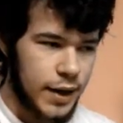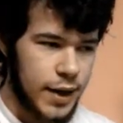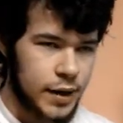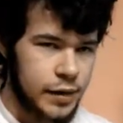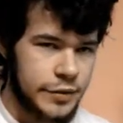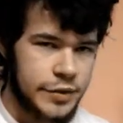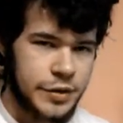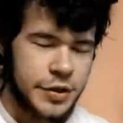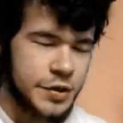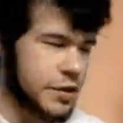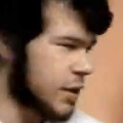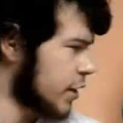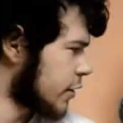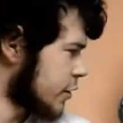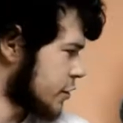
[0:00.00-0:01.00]
and it's just
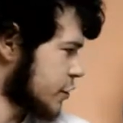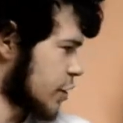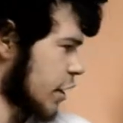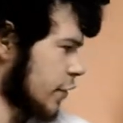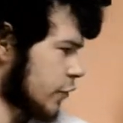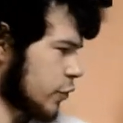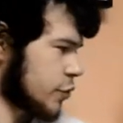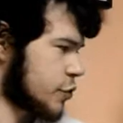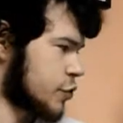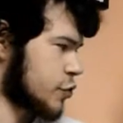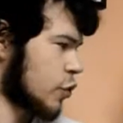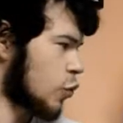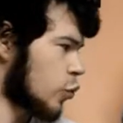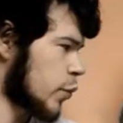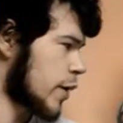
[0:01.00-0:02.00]
like, this cover is
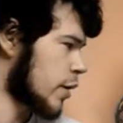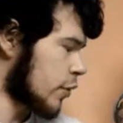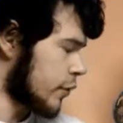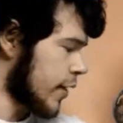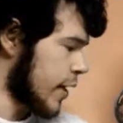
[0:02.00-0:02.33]
so weird